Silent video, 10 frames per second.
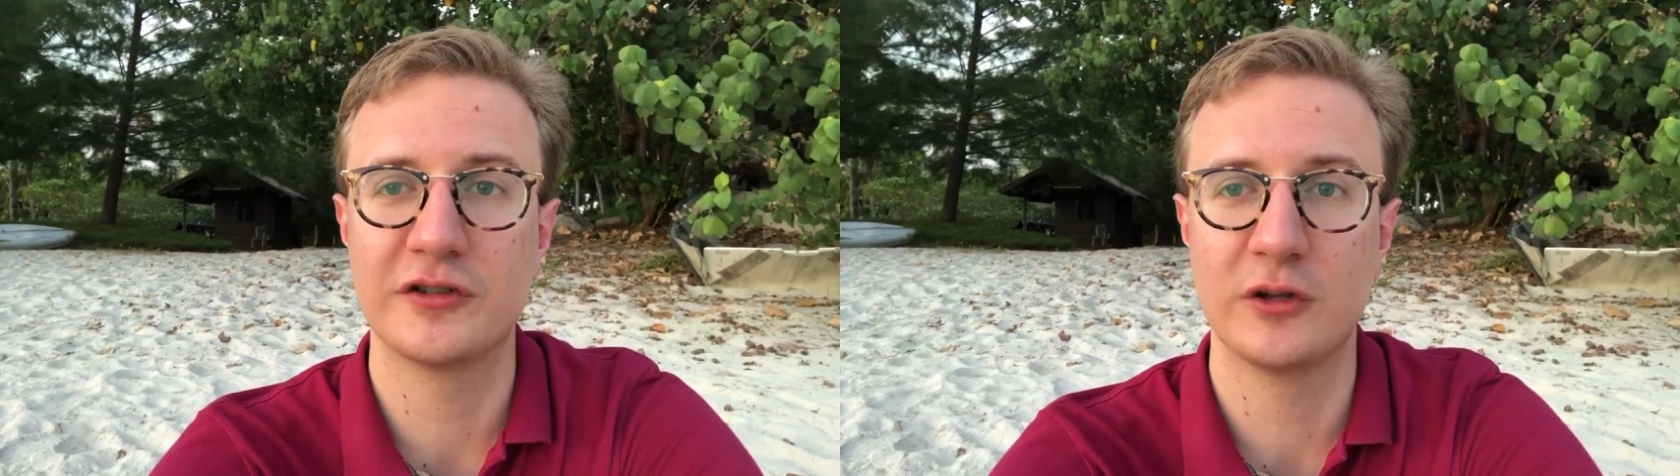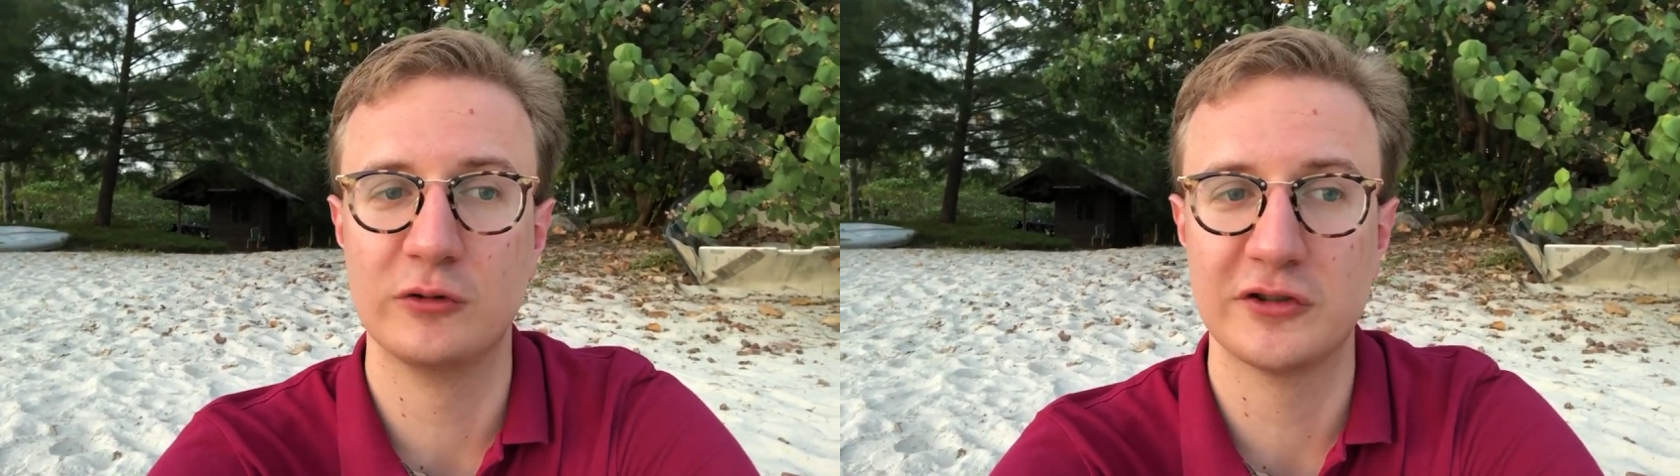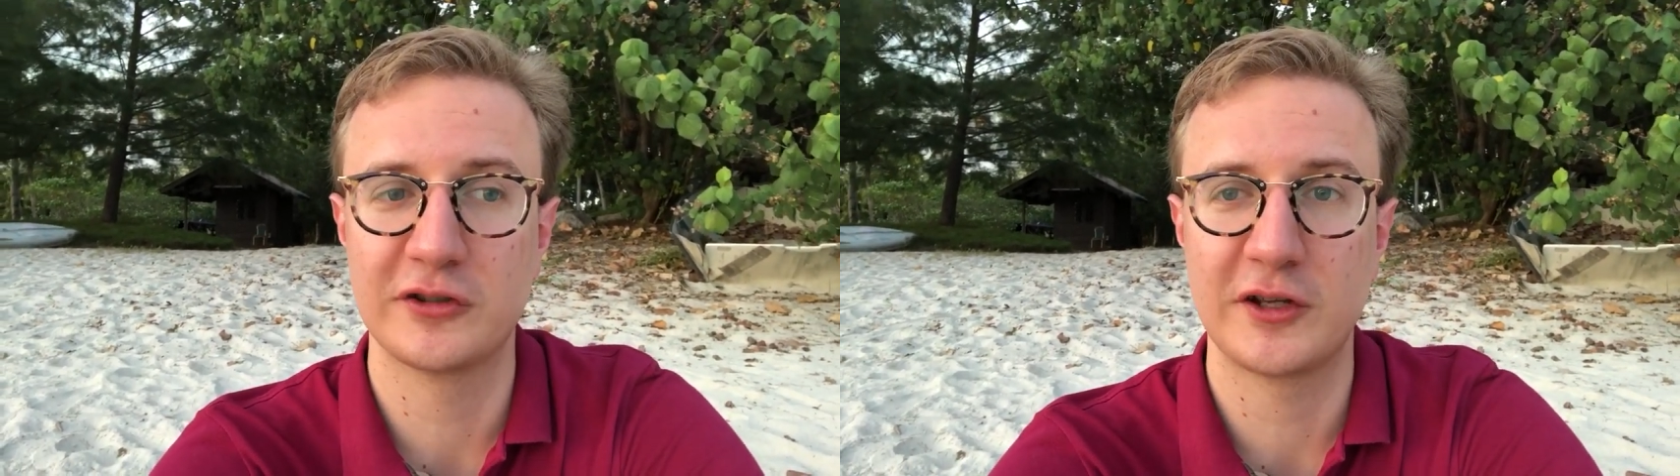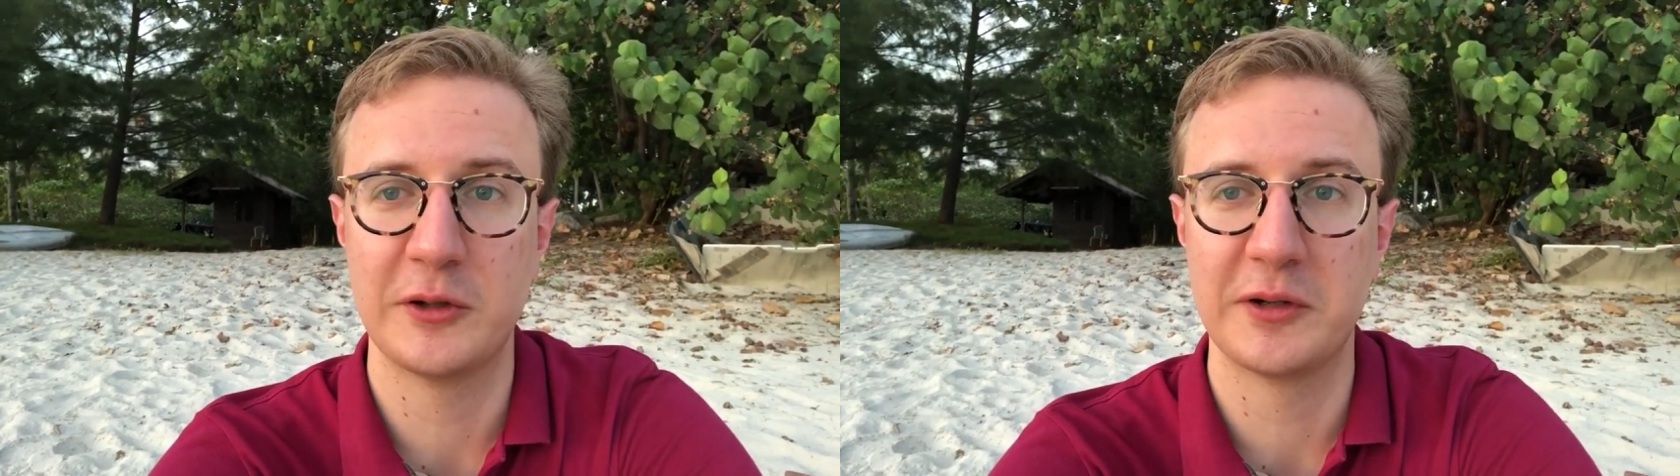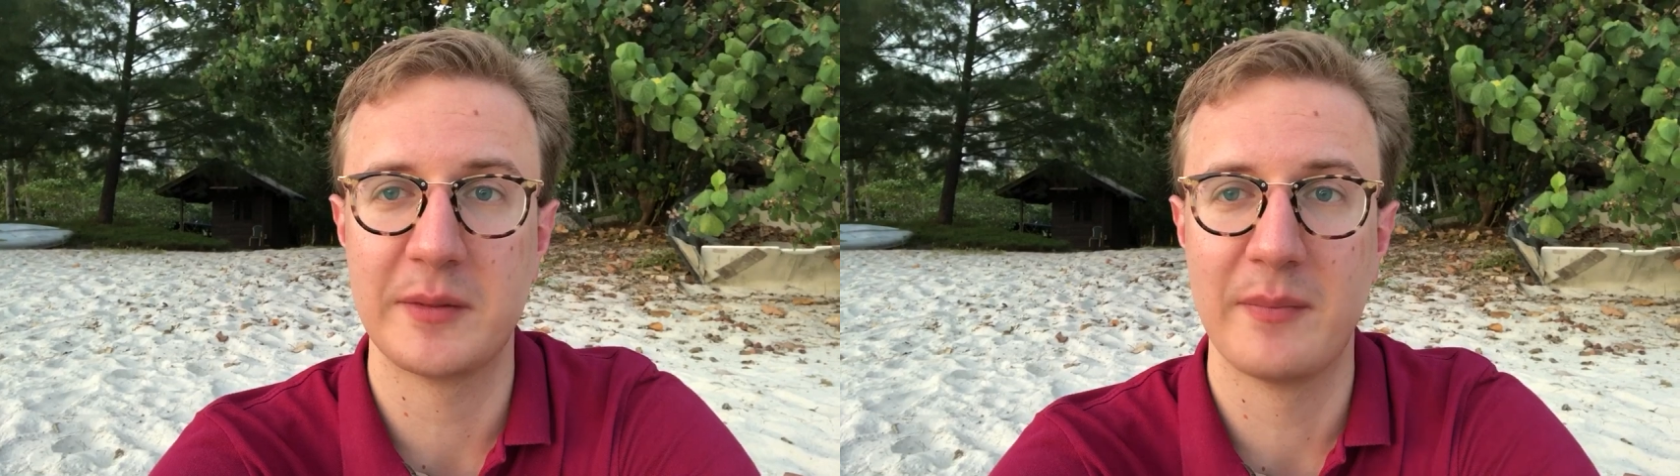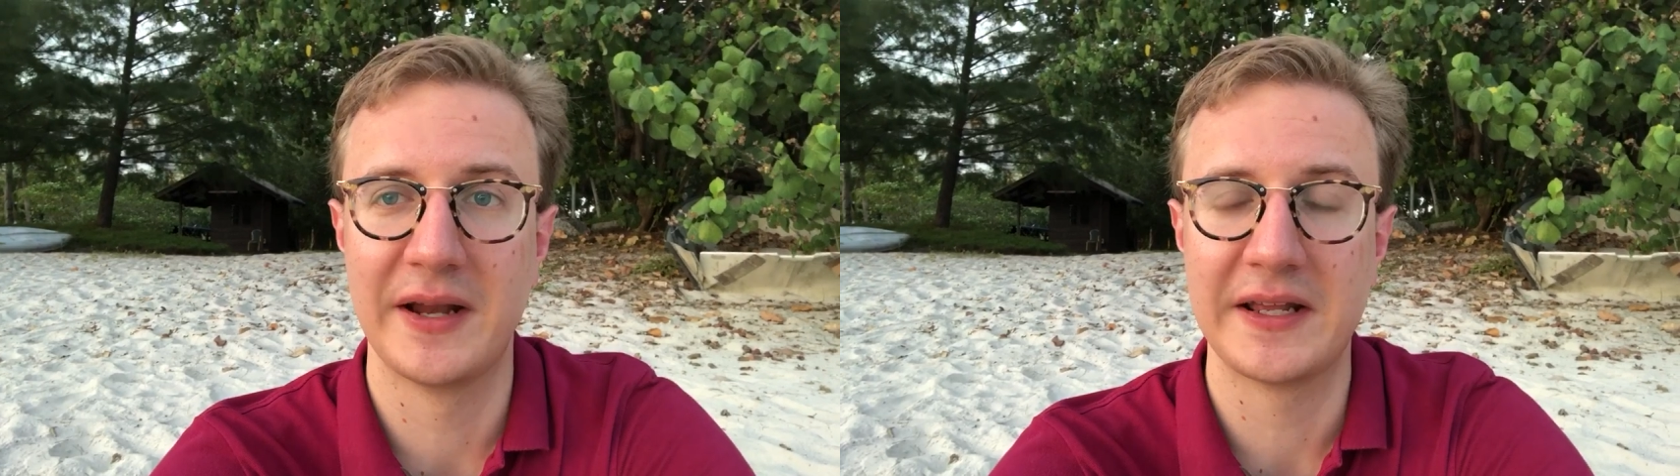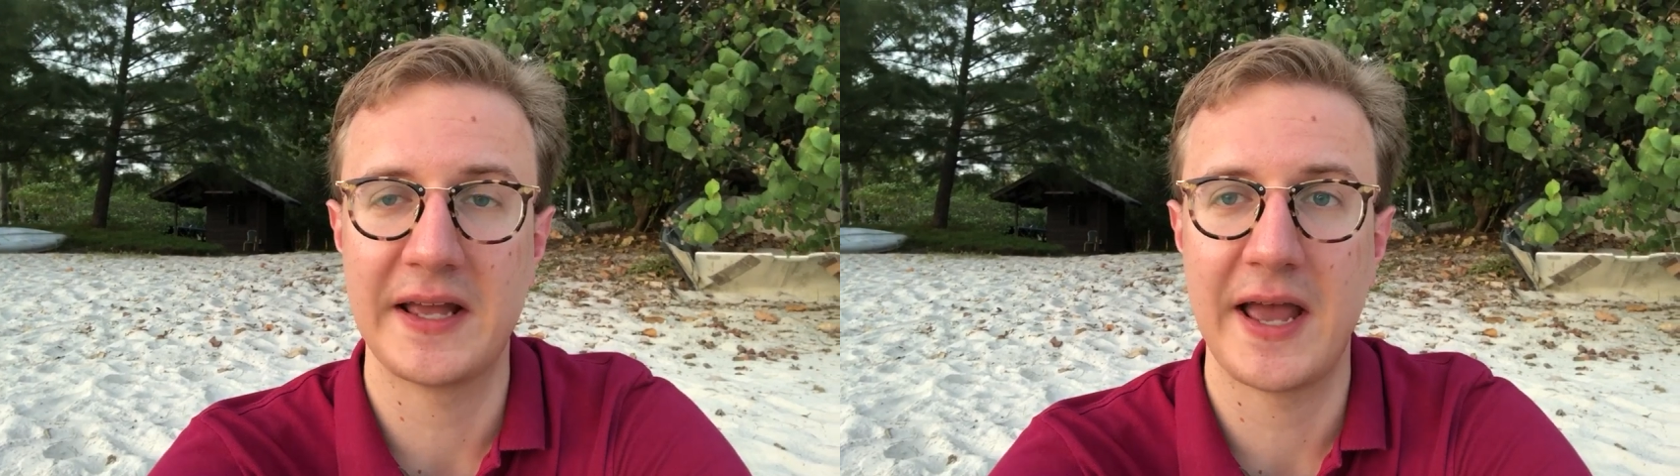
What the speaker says: Social Security money